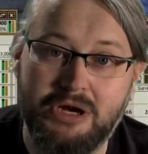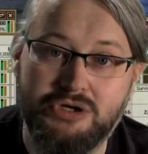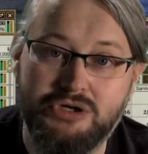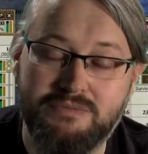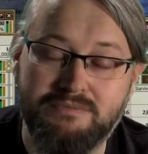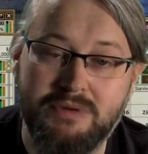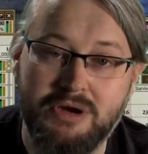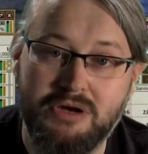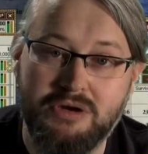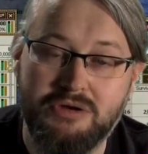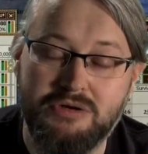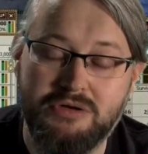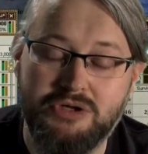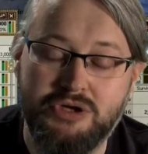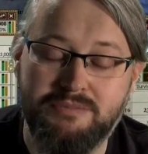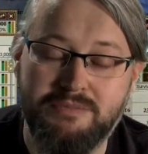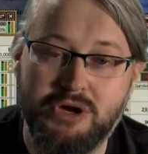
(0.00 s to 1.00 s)
are
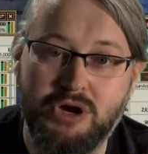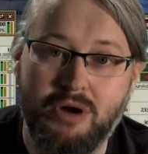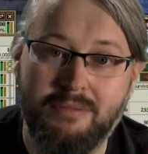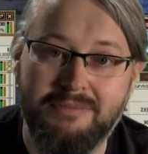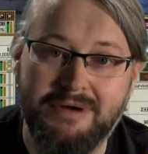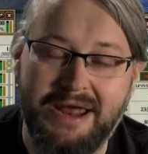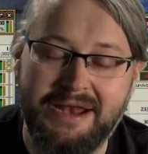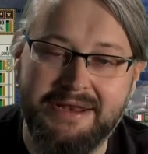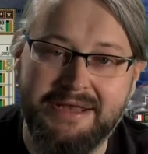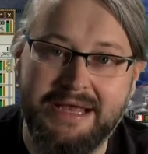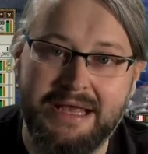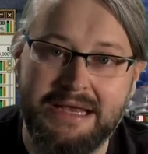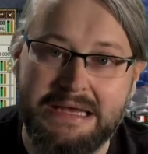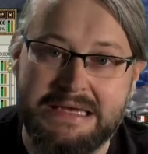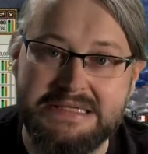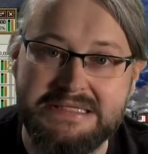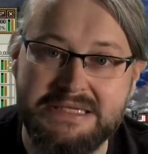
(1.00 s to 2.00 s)
to become
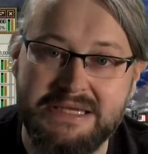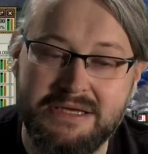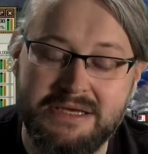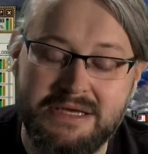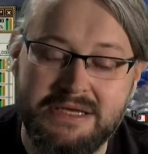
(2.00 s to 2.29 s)
radicalized.